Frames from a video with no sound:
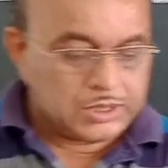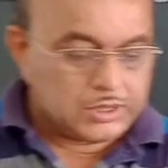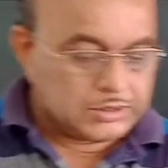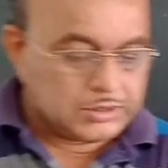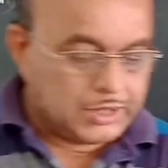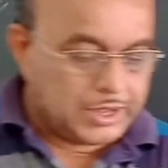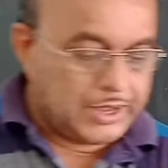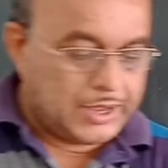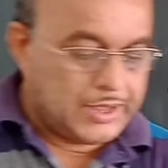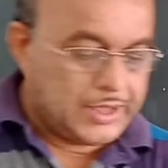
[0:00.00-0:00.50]

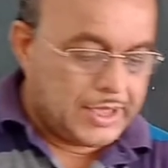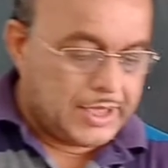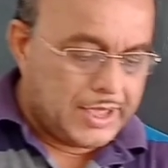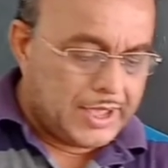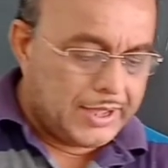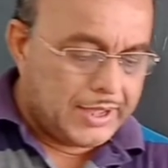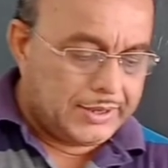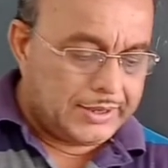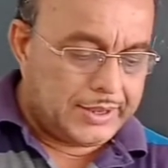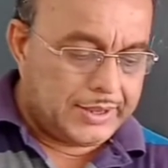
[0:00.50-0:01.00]
The A
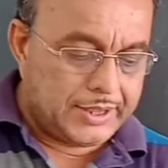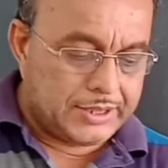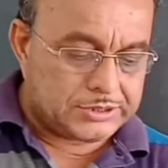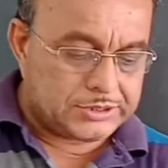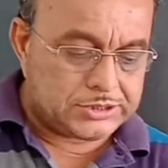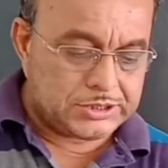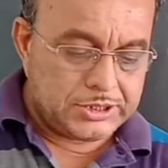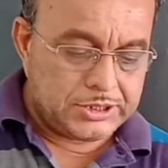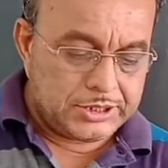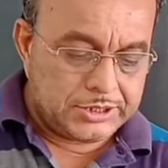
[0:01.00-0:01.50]
and S
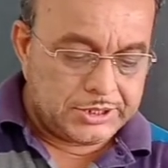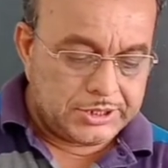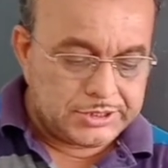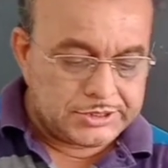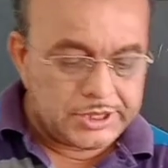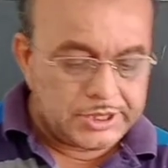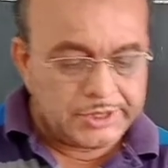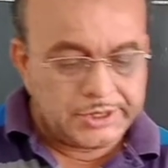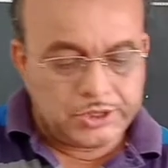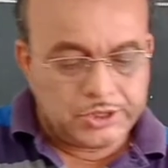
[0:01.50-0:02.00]

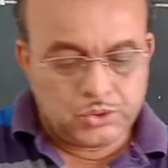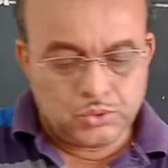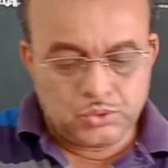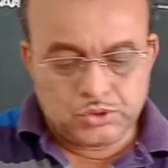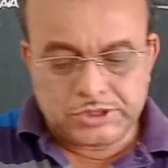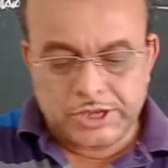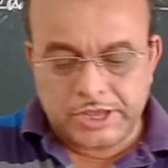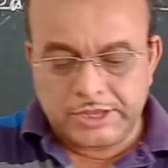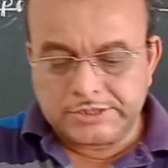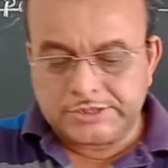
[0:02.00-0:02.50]
decided to
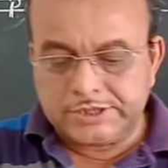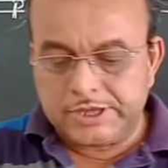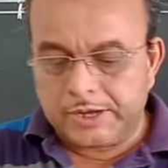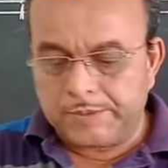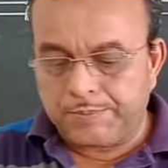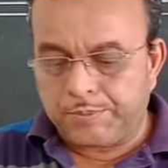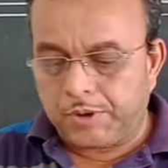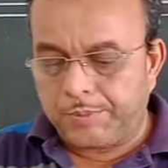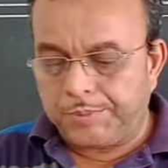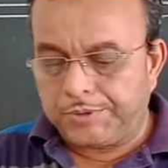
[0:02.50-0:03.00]
change their
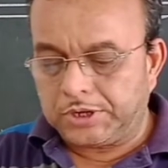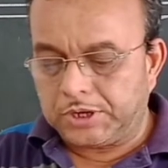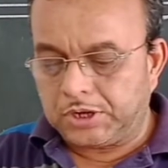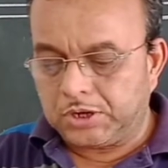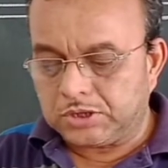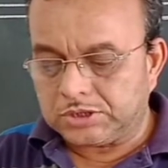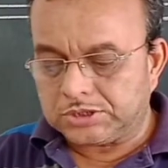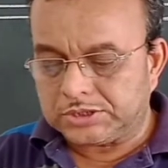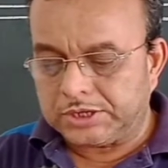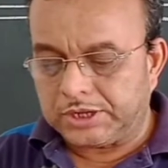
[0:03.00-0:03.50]
profit and
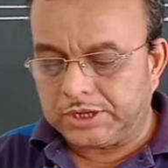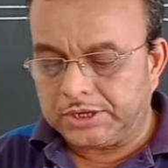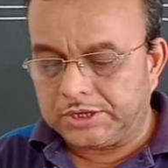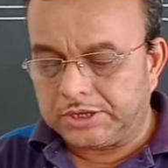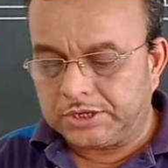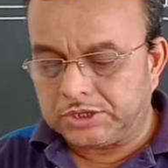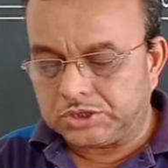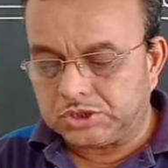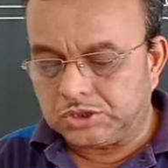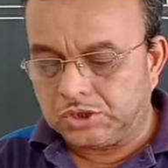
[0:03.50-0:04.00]
loss sharing
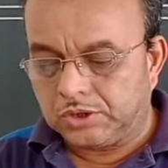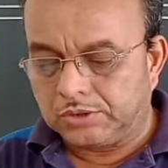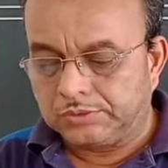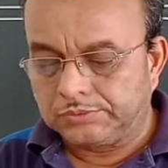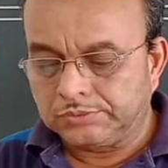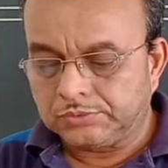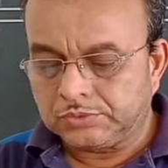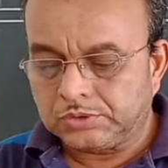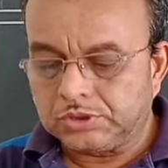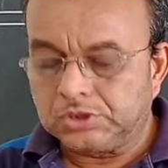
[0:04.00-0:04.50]

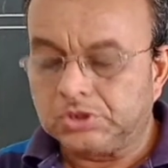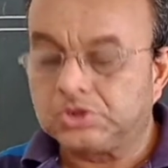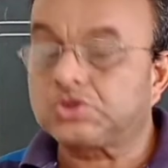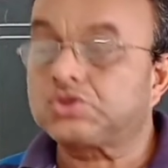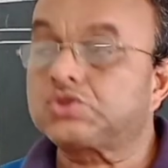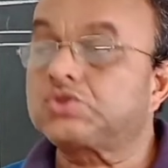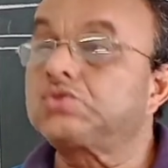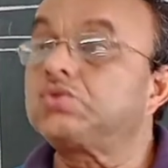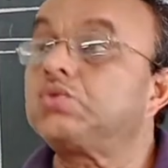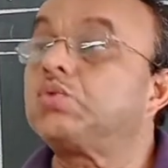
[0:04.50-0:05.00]
ratio is
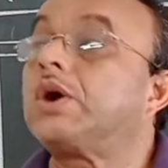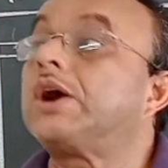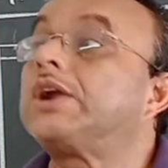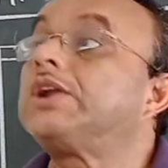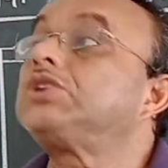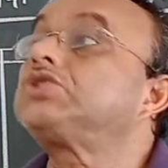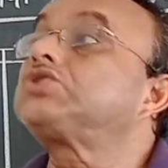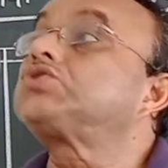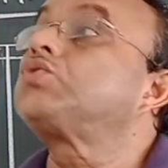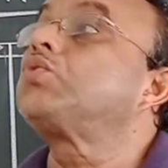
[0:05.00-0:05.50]

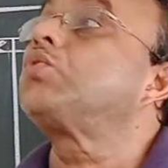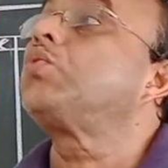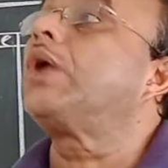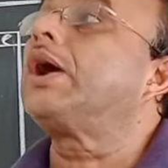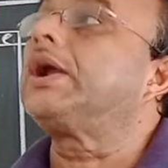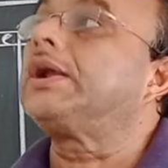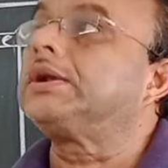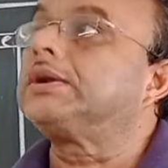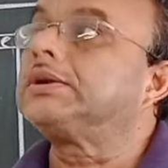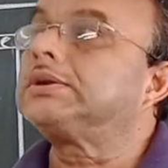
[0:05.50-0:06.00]

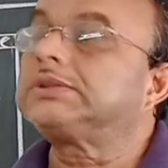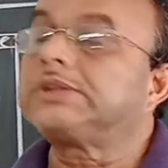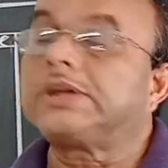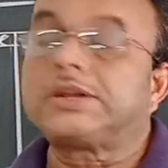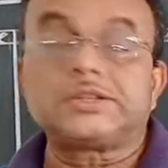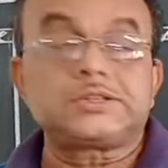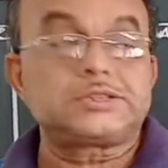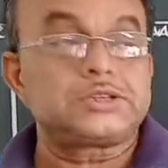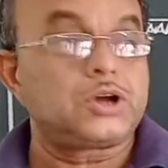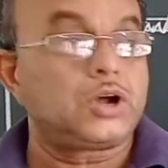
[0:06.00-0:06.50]
1:1. That
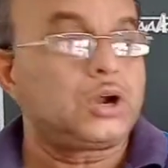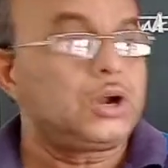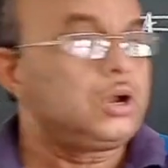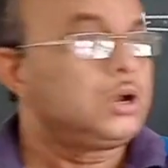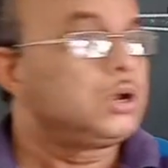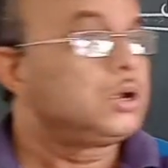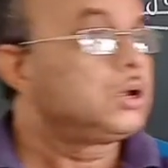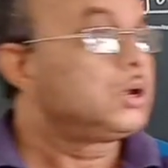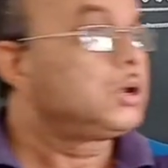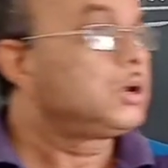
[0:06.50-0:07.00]
is your
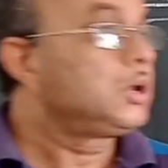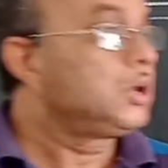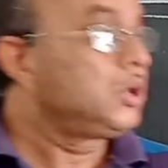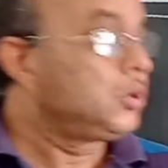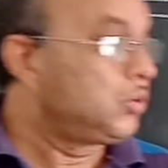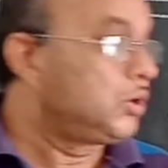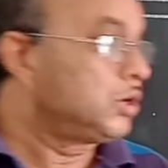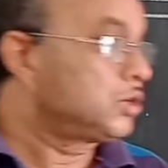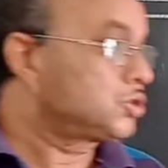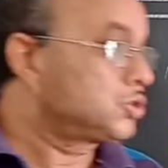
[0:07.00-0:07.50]

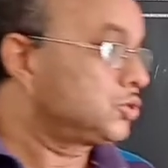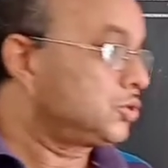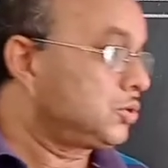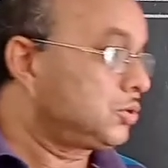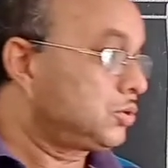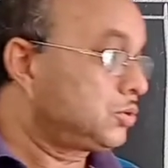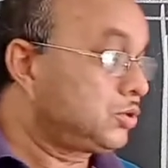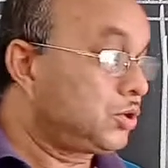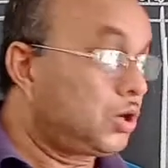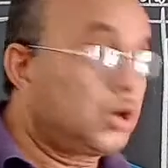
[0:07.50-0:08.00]
new ratio.
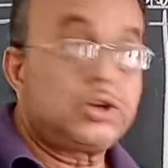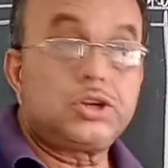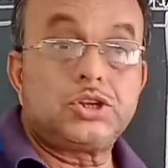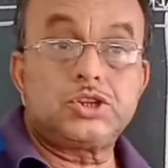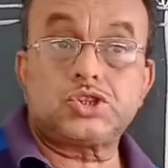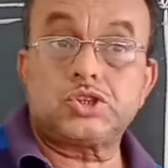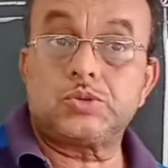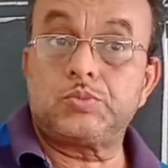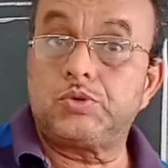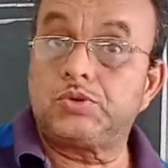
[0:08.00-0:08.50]
Don't
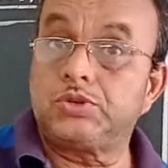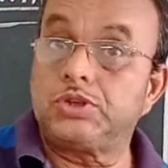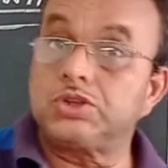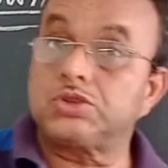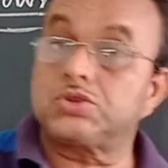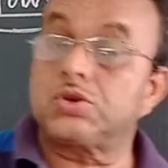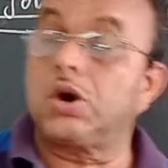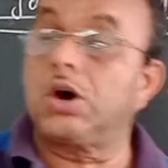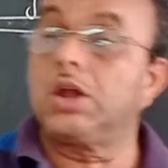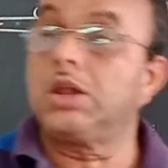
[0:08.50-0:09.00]
distribute
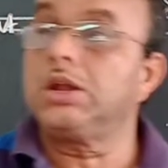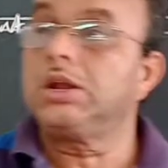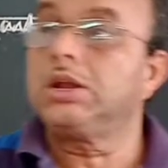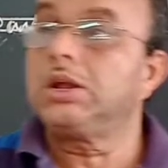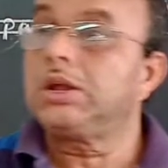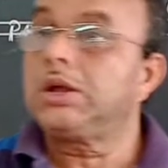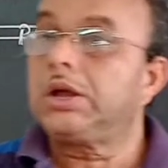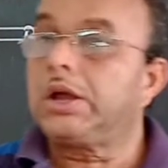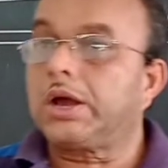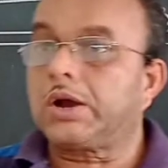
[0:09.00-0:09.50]
this all
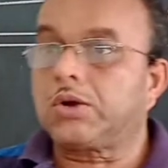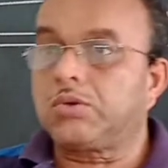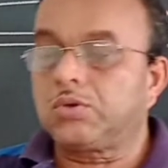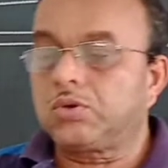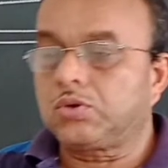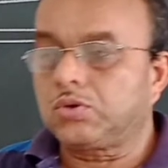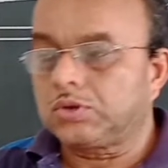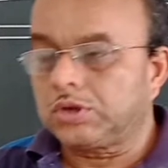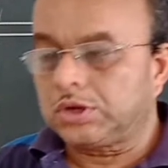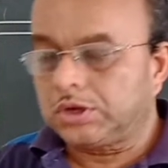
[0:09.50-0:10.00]
according
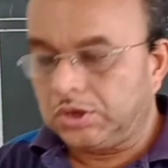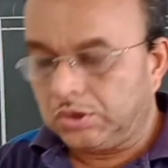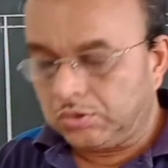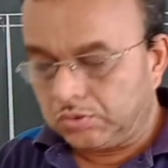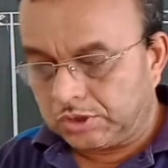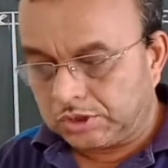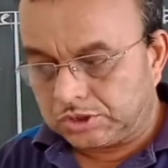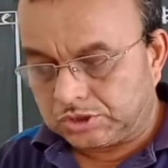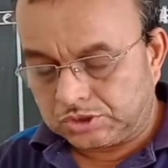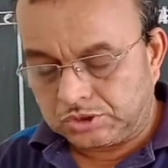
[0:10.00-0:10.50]
to the new
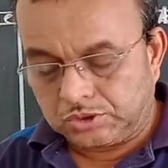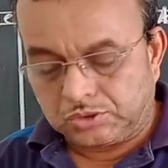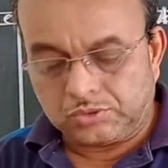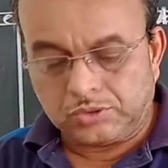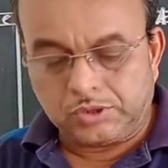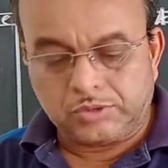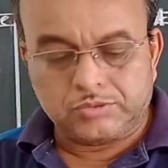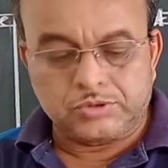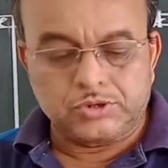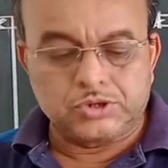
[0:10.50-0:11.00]
ratio.
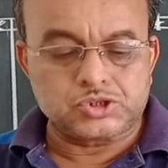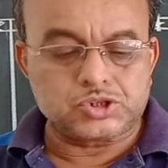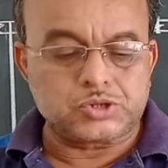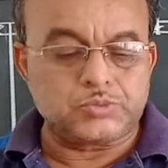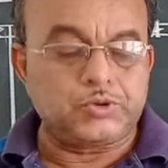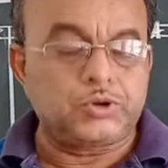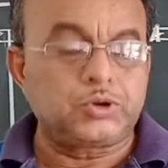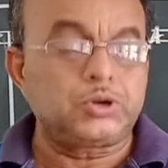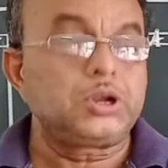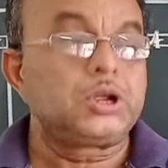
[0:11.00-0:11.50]
You have to
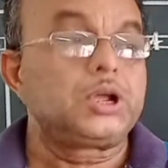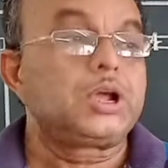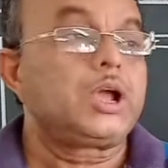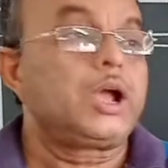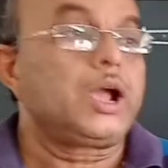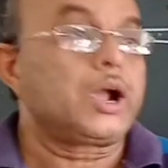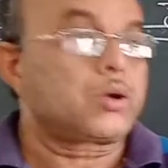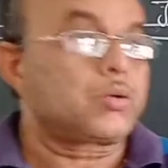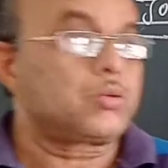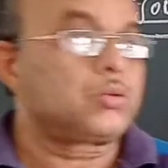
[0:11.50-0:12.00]
distribute
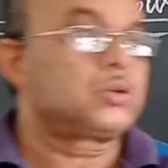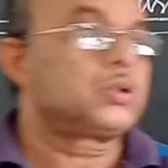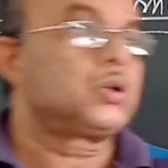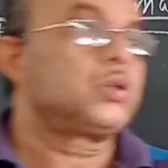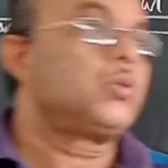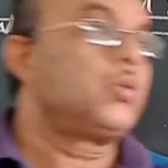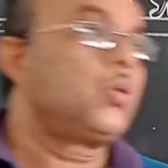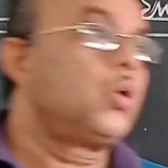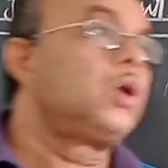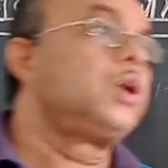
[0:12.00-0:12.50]
according to the
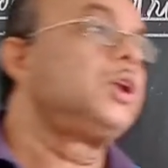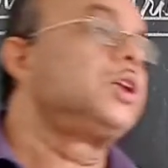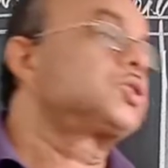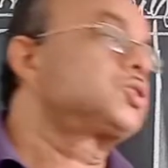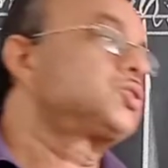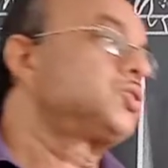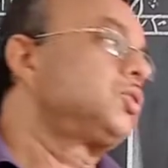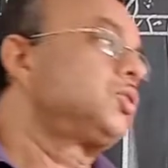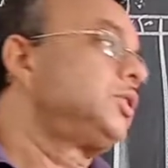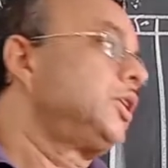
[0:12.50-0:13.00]
old
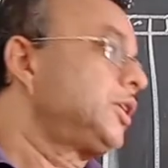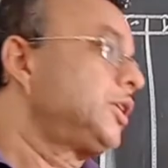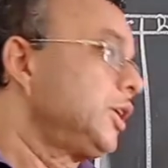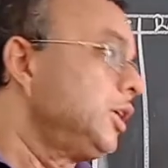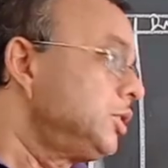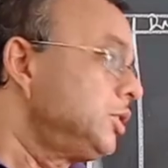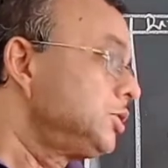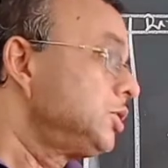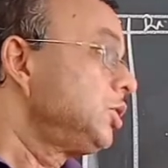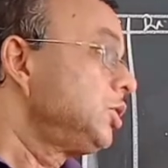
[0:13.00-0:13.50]
ratio. That
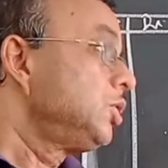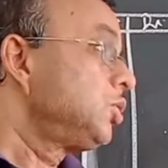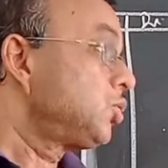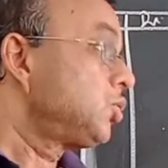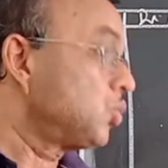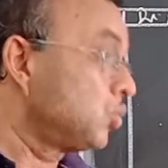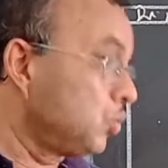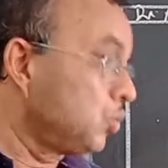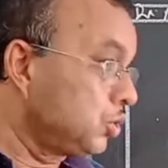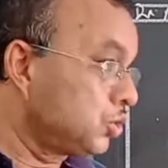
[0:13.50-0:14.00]
is
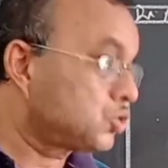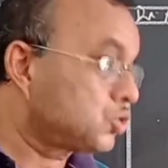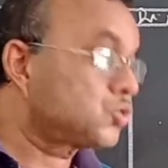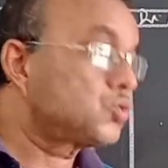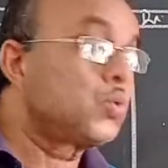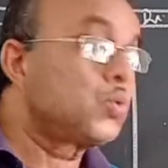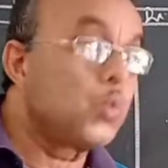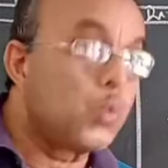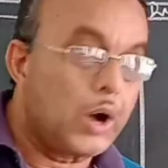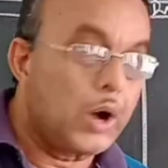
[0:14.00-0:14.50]

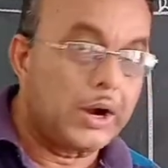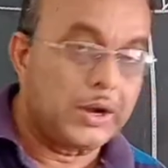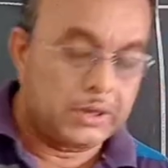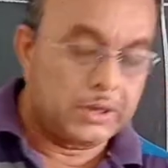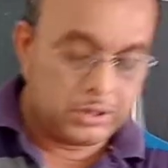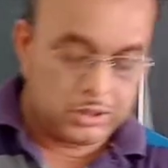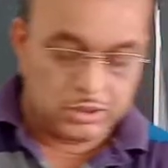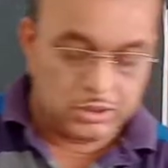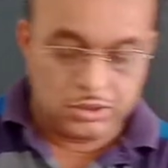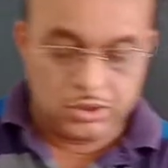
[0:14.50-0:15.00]

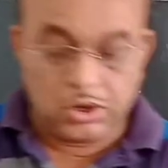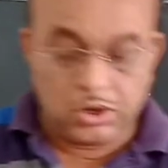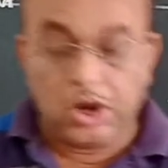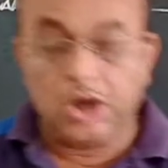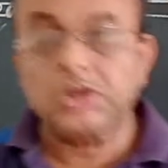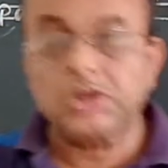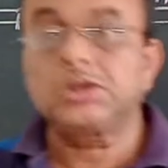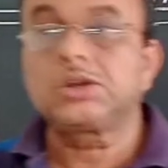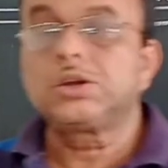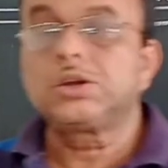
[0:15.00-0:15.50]
2:1,
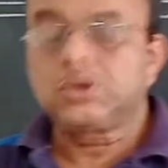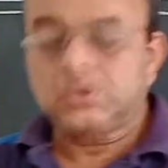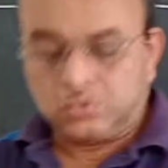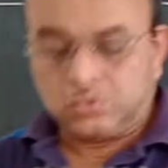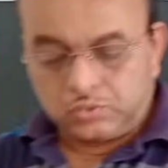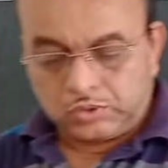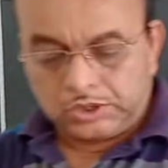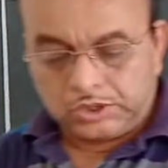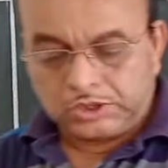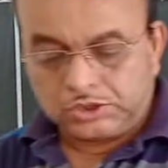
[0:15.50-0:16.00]
not
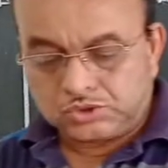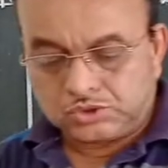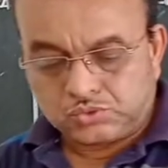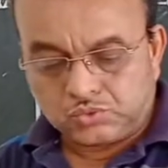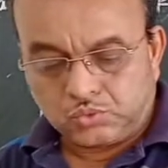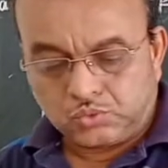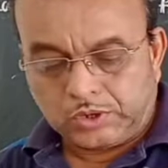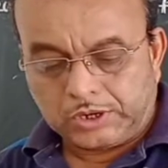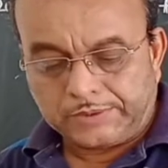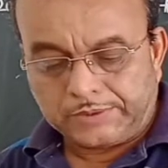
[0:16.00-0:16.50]

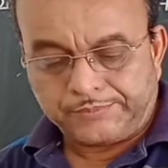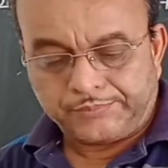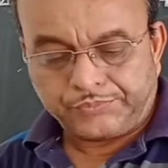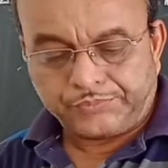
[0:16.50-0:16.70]
1:1.